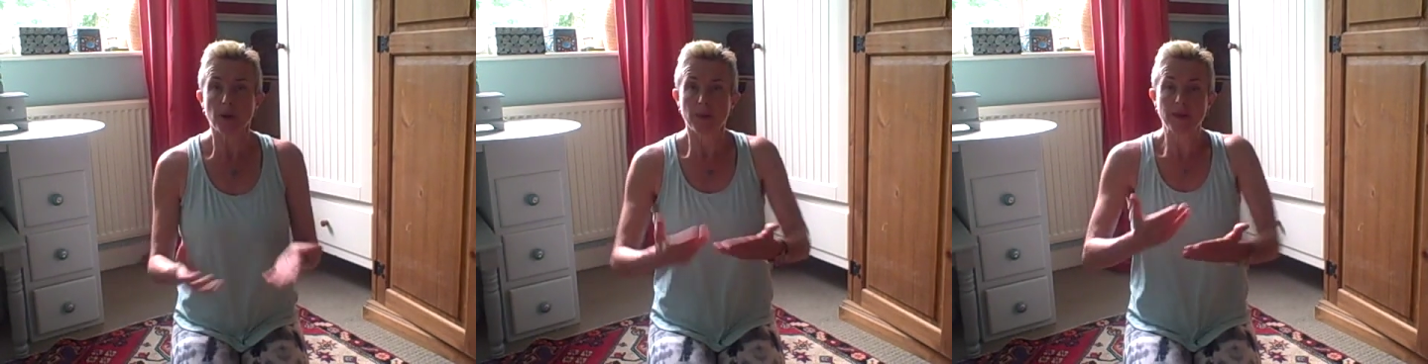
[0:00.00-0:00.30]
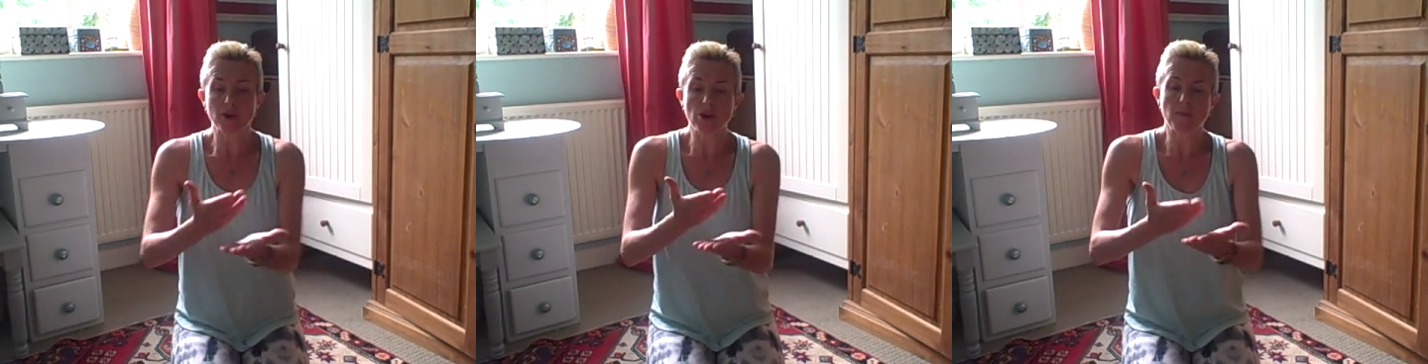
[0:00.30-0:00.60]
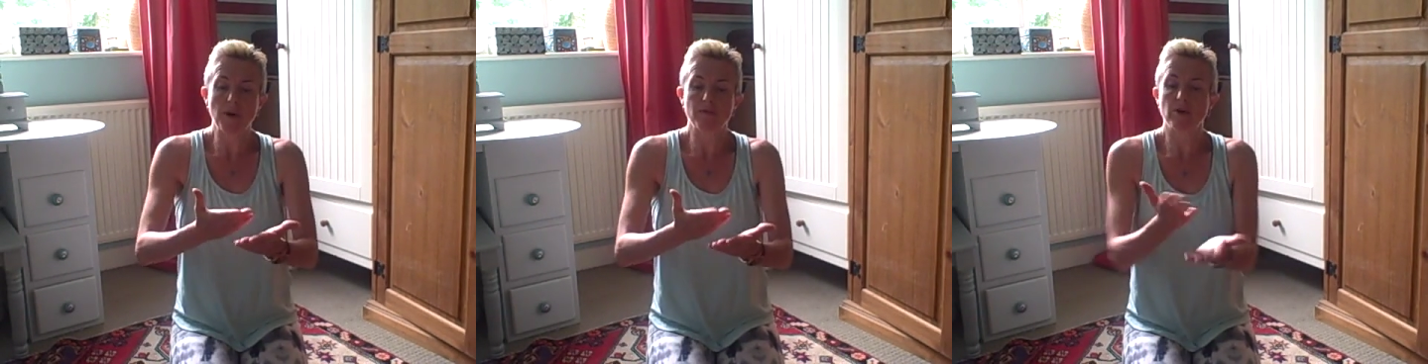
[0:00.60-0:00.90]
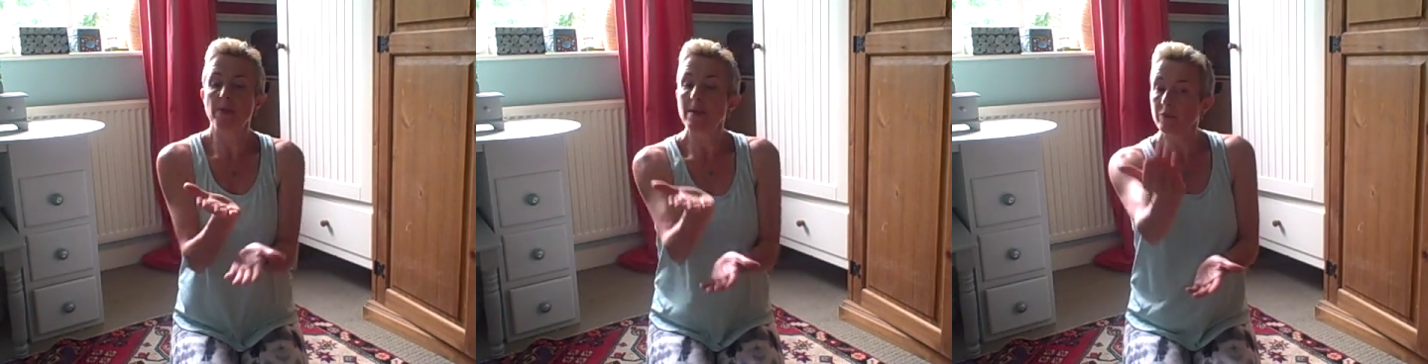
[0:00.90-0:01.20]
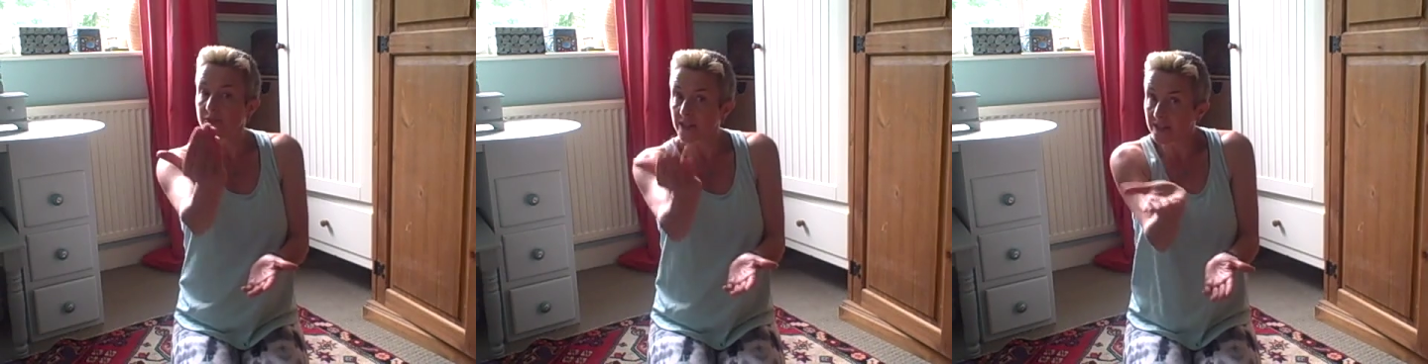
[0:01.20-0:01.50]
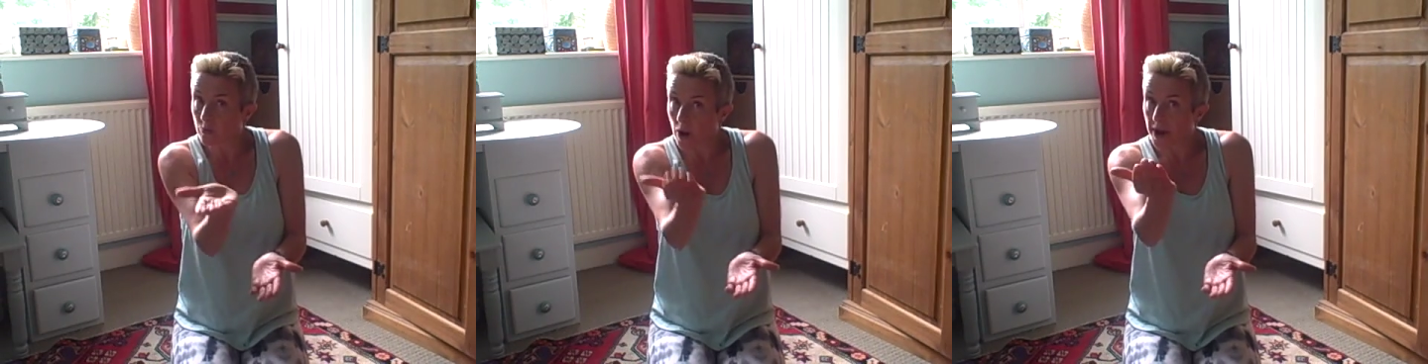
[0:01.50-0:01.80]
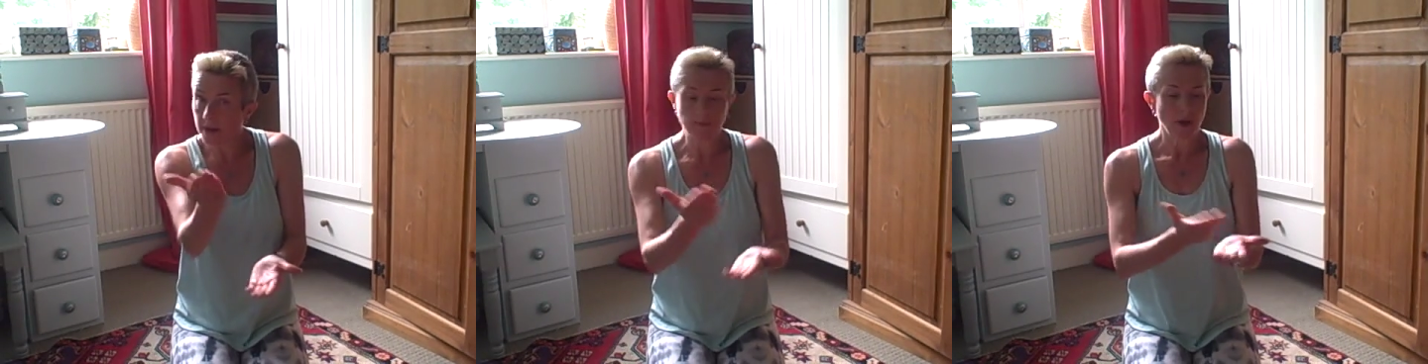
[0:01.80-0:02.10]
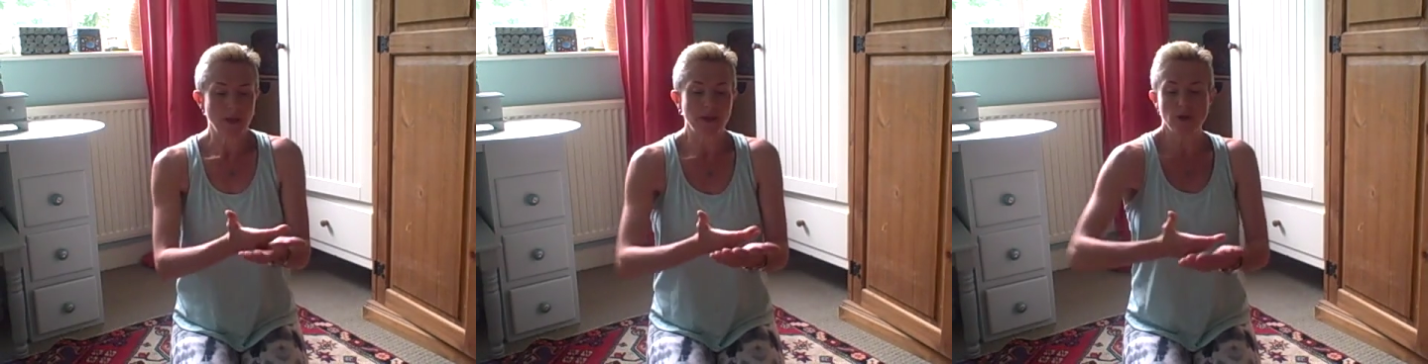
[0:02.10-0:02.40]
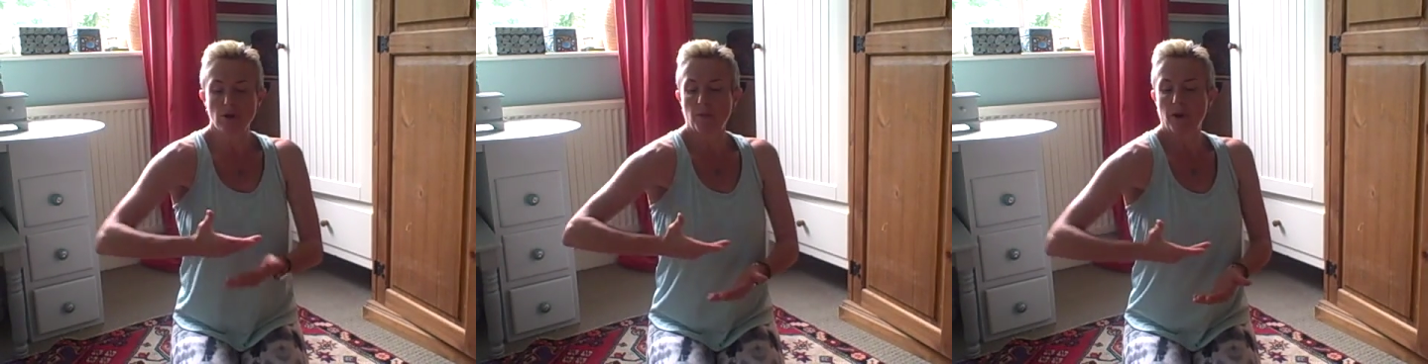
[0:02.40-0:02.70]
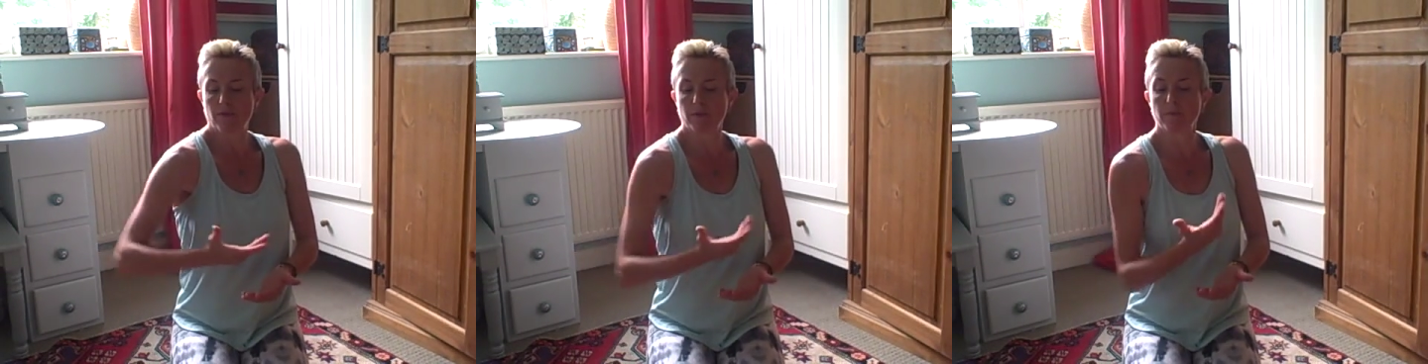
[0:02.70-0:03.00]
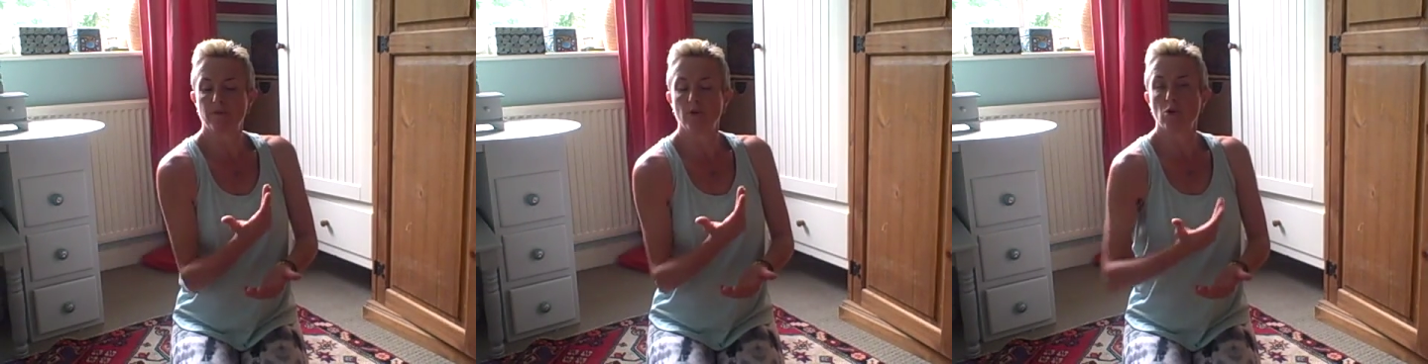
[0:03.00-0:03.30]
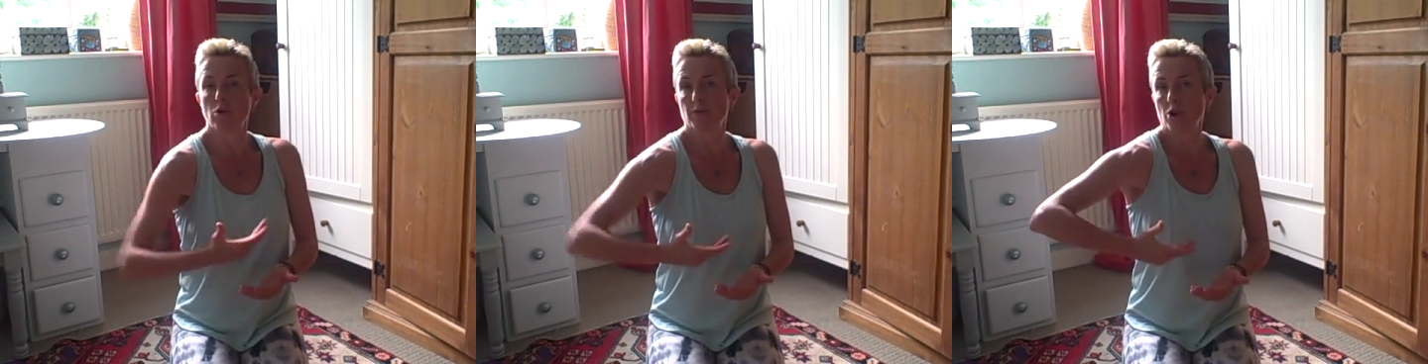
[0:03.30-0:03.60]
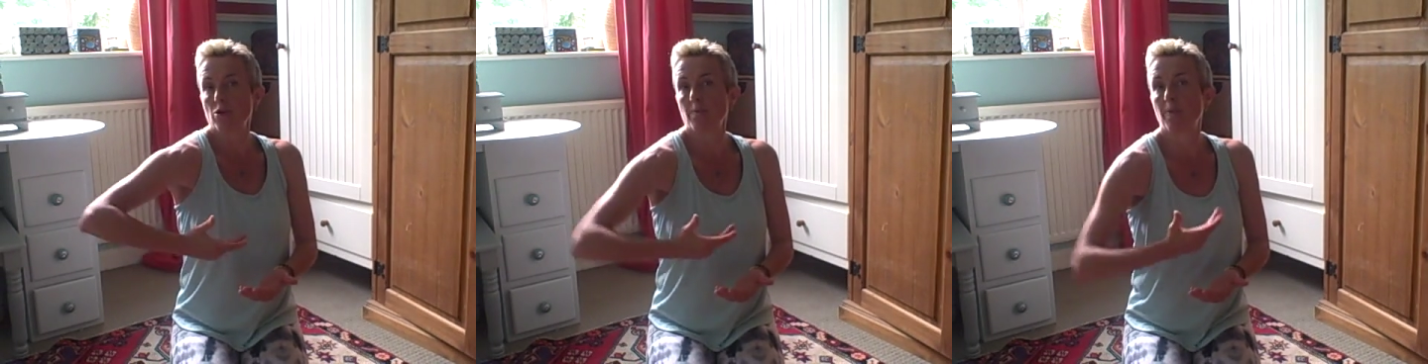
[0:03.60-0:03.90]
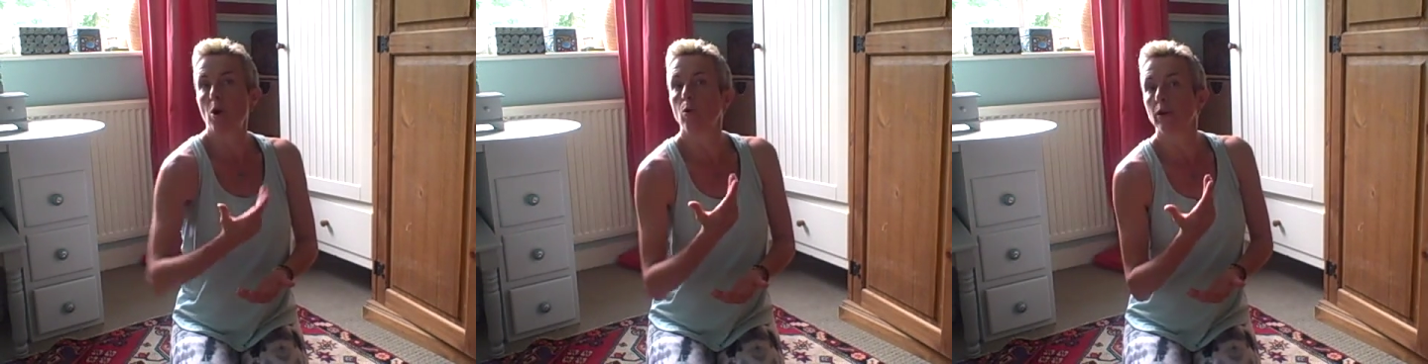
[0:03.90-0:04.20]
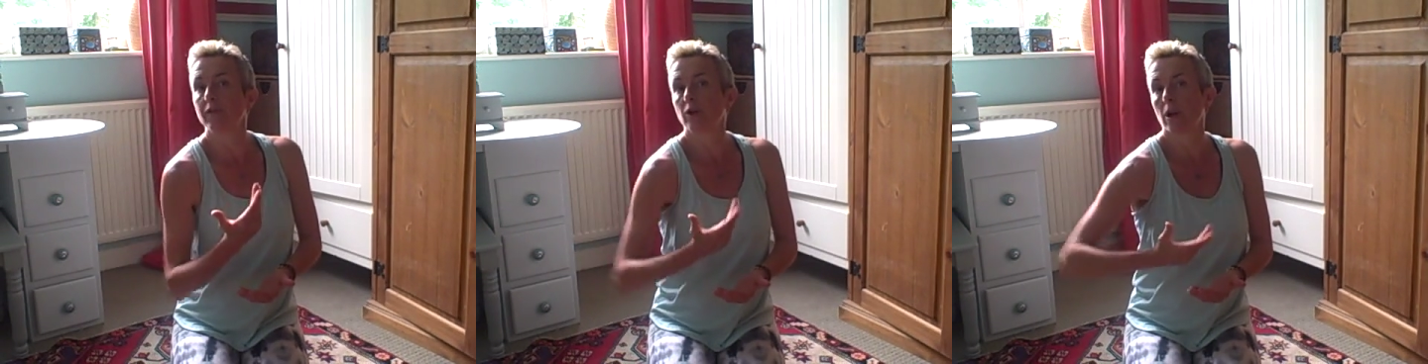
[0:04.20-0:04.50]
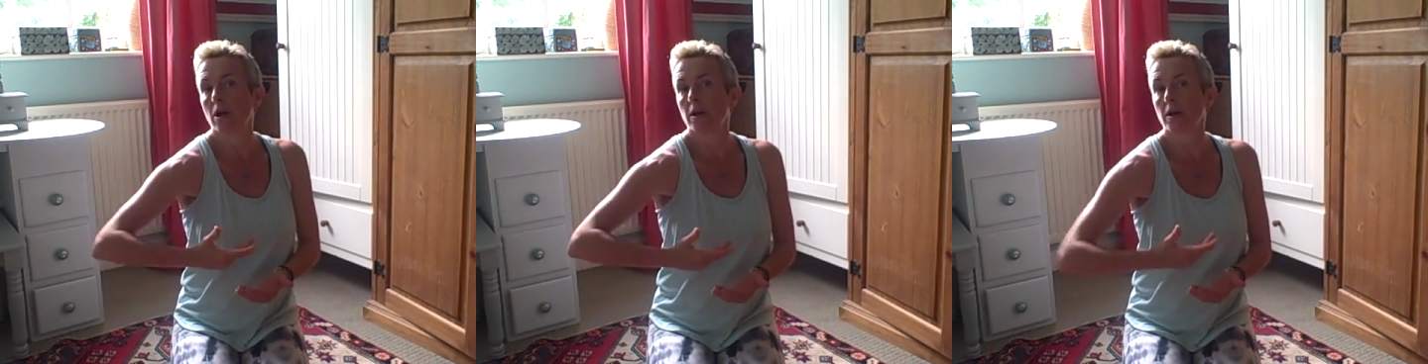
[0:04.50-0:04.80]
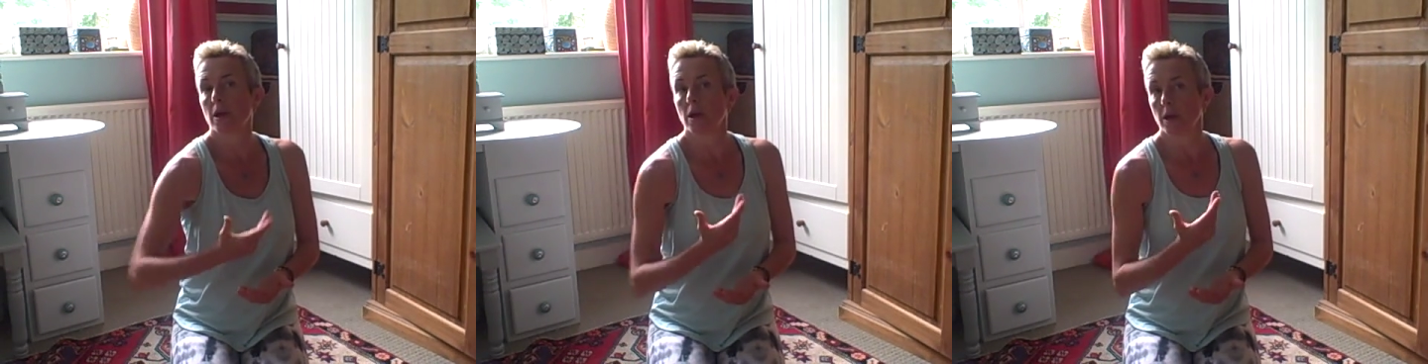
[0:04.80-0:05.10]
And then the other pelvic, and that moves this way, and then the other pelvic floor, the other bowl if you like,